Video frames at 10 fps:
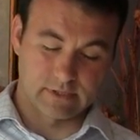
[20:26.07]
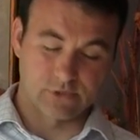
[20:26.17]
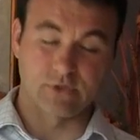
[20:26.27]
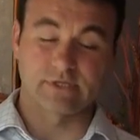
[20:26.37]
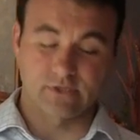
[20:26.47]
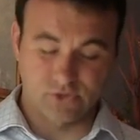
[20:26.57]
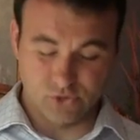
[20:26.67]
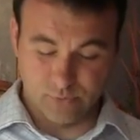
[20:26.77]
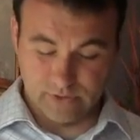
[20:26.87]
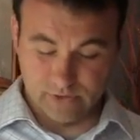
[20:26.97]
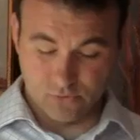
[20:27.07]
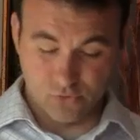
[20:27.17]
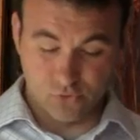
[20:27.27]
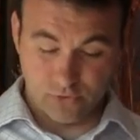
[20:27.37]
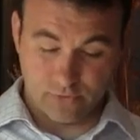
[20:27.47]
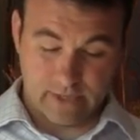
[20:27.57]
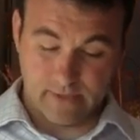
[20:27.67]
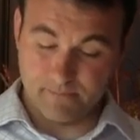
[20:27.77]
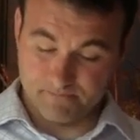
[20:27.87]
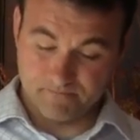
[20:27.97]
Teresa, this will be a little cool,
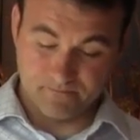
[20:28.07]
okay?